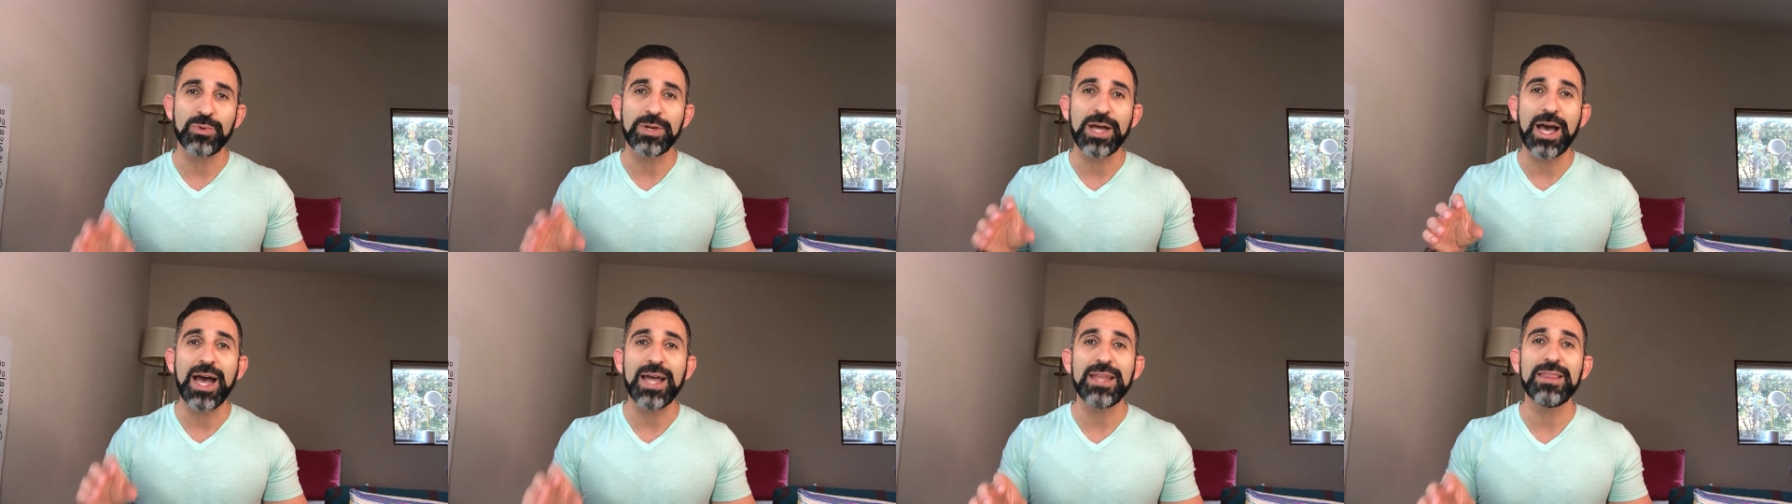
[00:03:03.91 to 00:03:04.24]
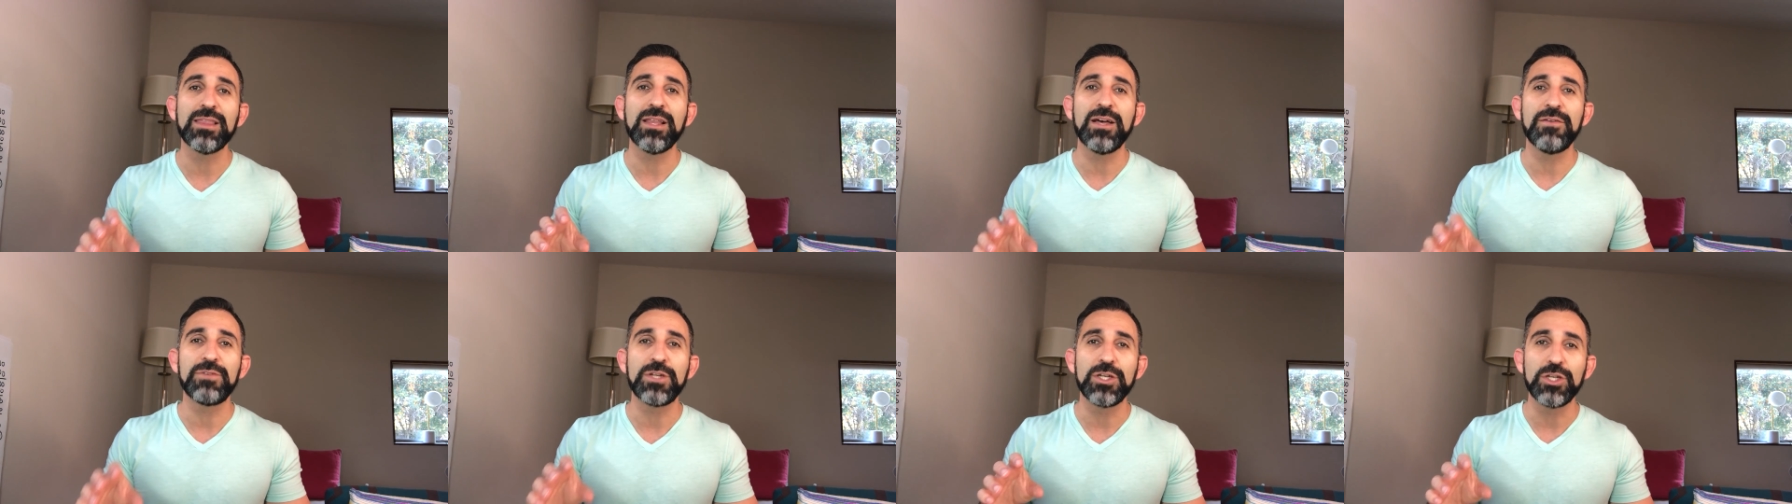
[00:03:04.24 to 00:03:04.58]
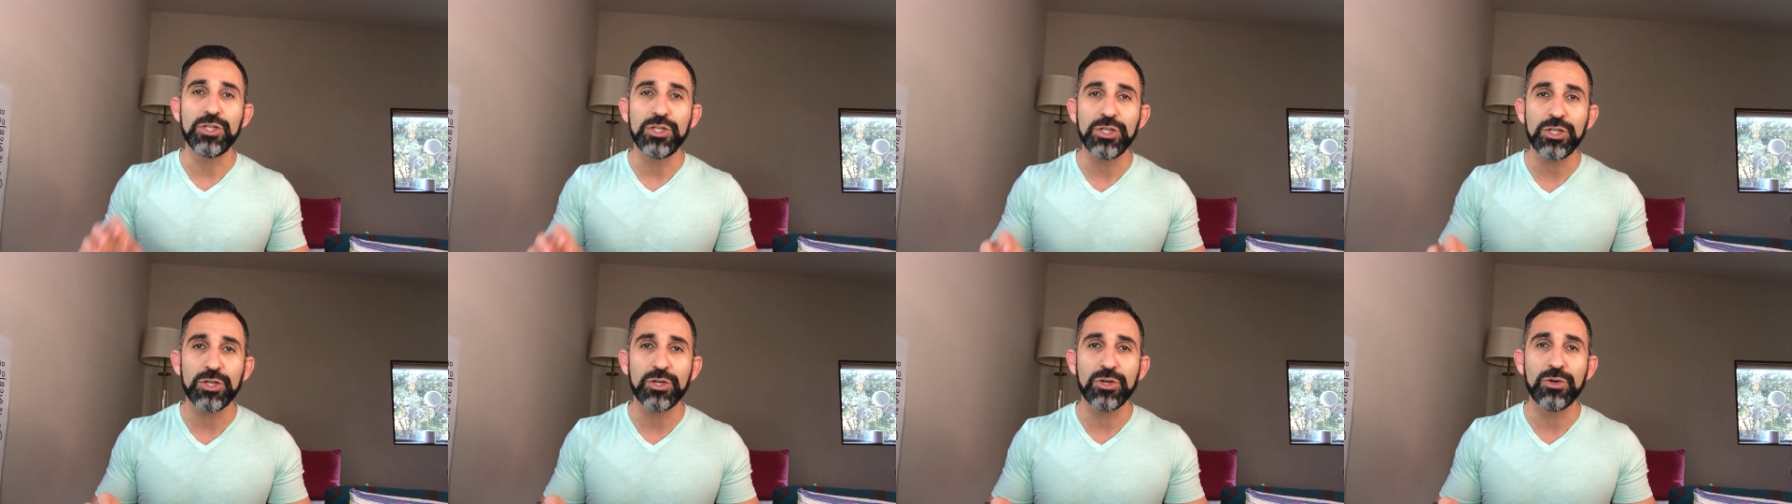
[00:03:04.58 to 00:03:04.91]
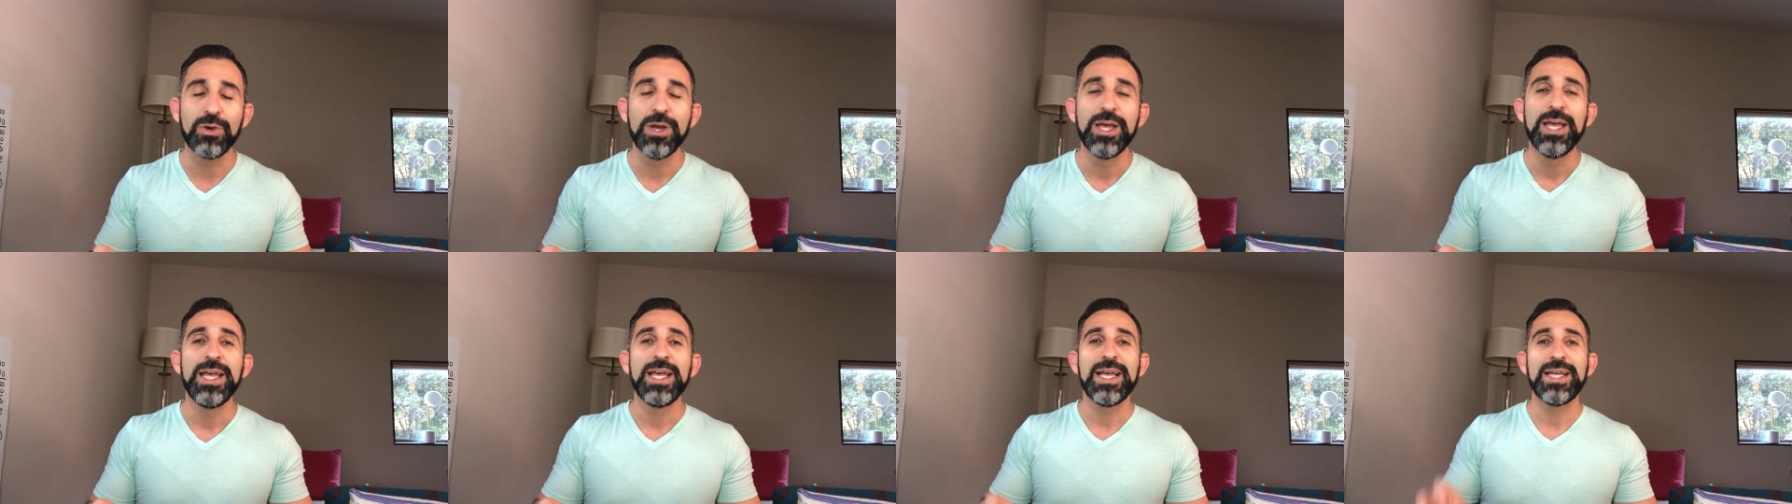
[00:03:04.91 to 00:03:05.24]
what I'd love to
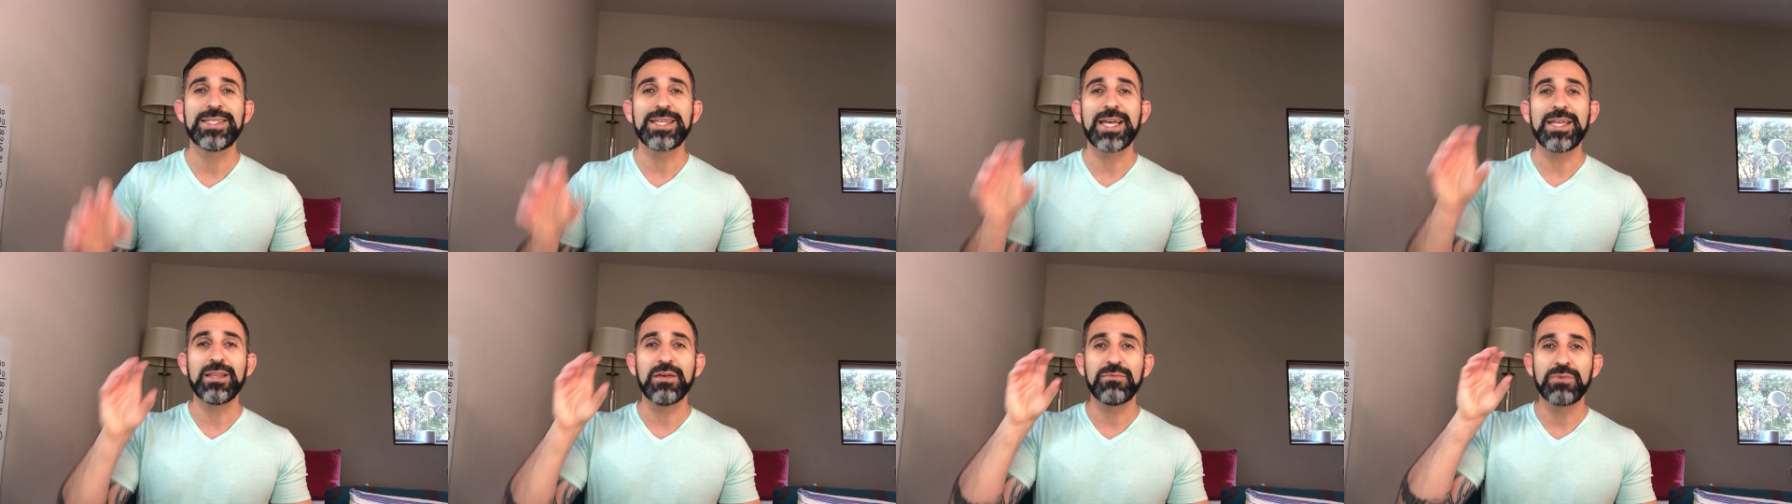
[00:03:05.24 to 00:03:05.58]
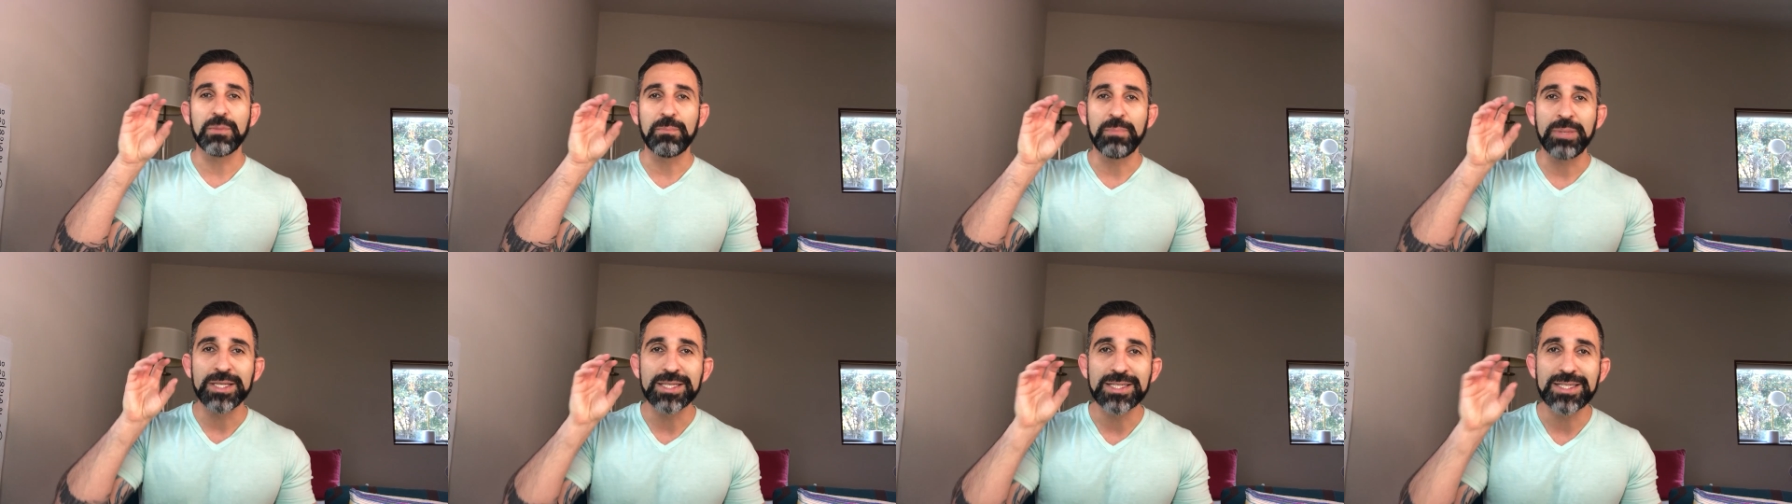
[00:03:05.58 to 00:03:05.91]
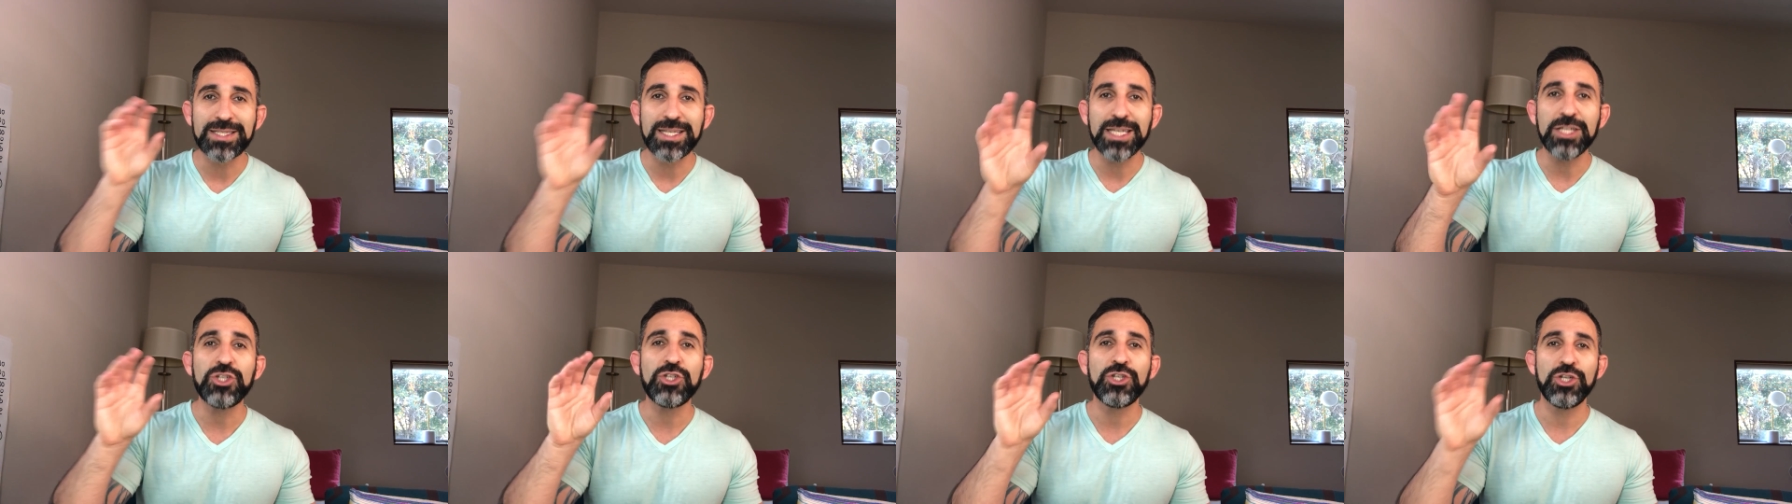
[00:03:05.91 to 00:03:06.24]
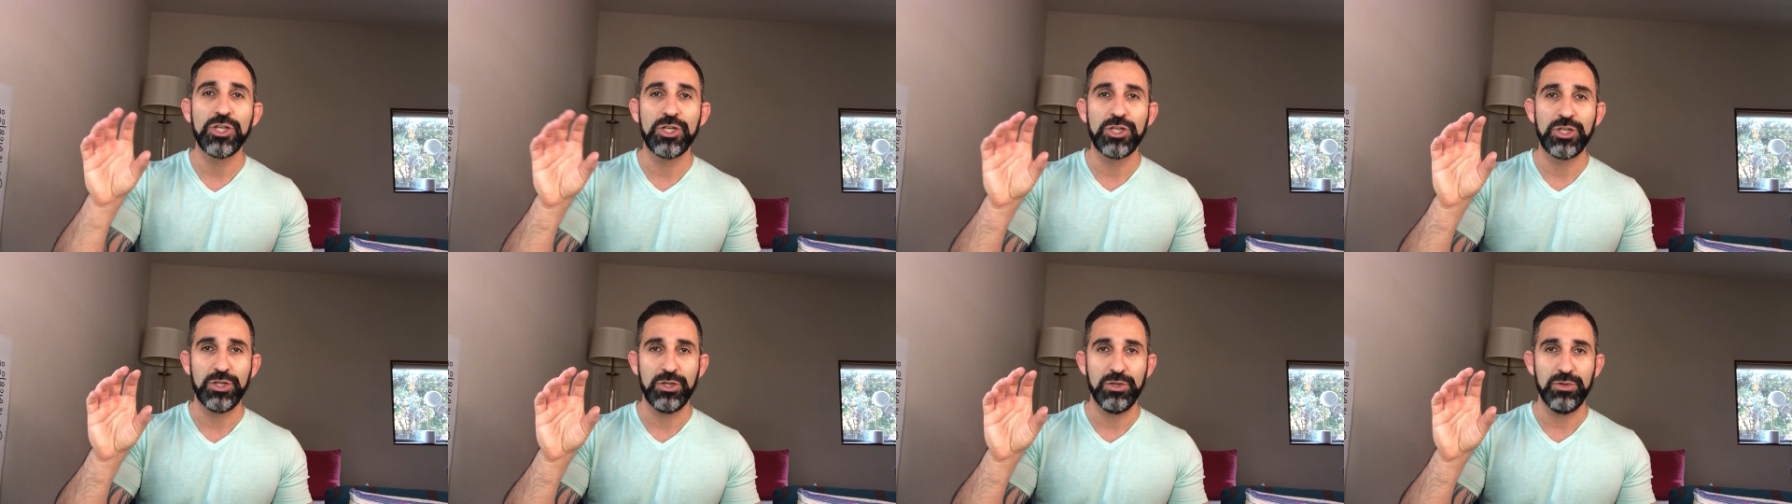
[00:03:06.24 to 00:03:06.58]
do is I'd love to
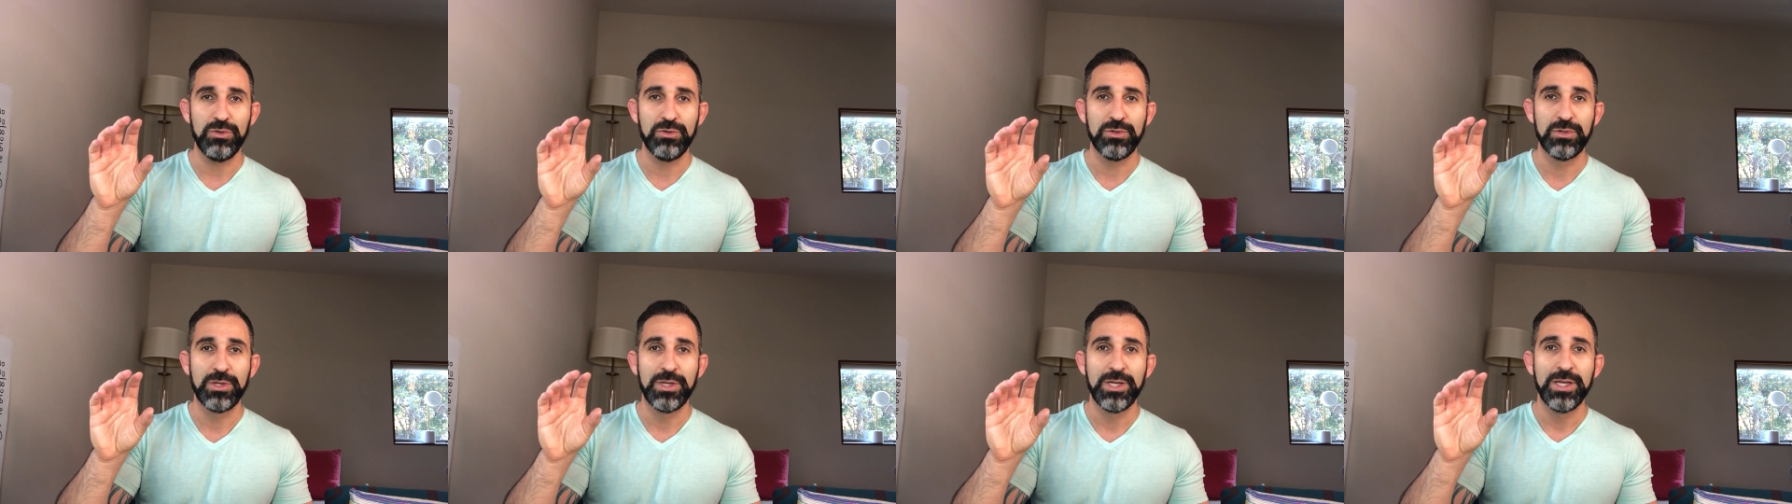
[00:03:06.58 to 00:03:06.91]
position you,